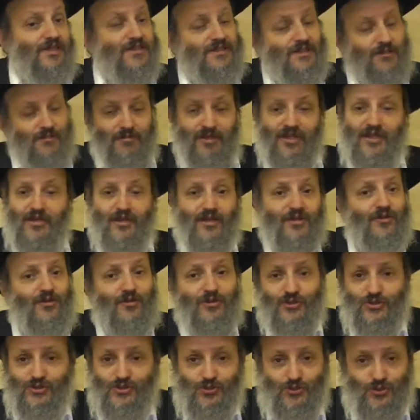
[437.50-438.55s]
To make a
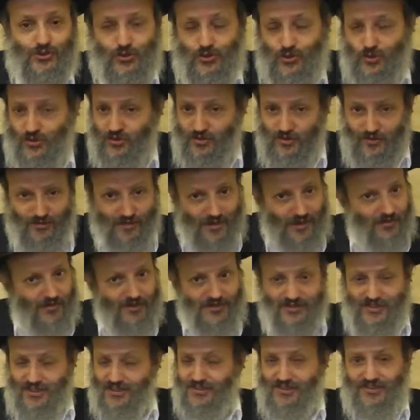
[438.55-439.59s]
long story short, the rabbi
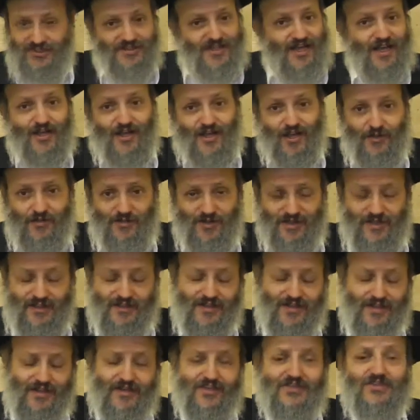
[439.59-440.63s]
says he's not calming
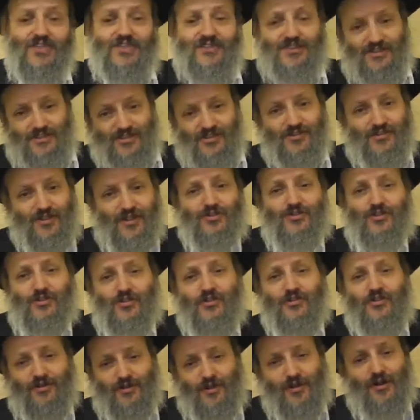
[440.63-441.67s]
down. He says, "Let's
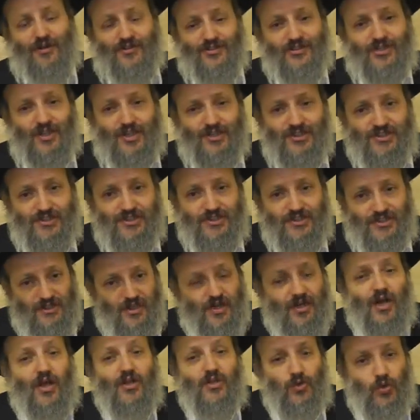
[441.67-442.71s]
go outside the
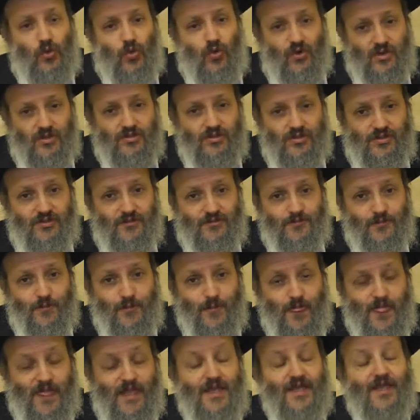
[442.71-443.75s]
synagogue, I'll talk to you."
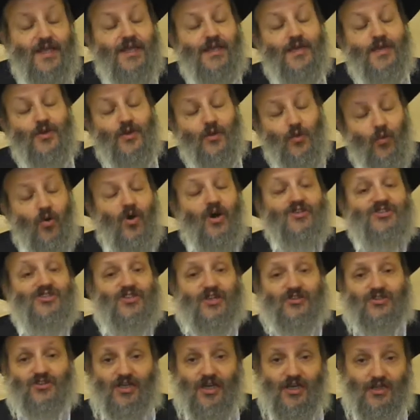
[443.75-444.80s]
He walks
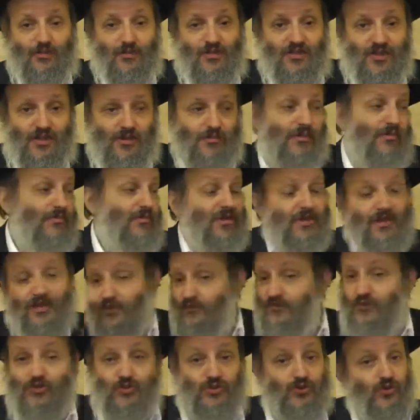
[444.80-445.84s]
outside with him in the middle
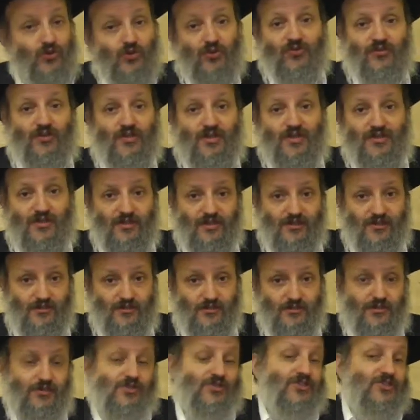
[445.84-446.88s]
of this whole thing
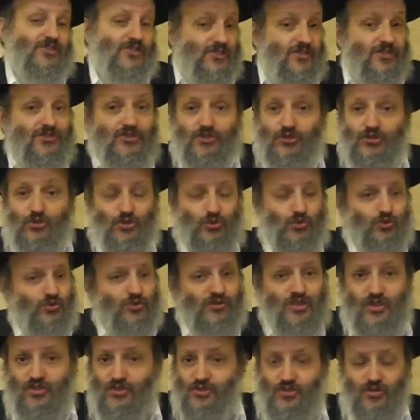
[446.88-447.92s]
because he sees the Jews
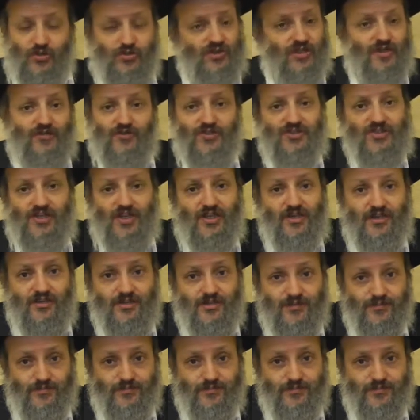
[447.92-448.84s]
like so devastated.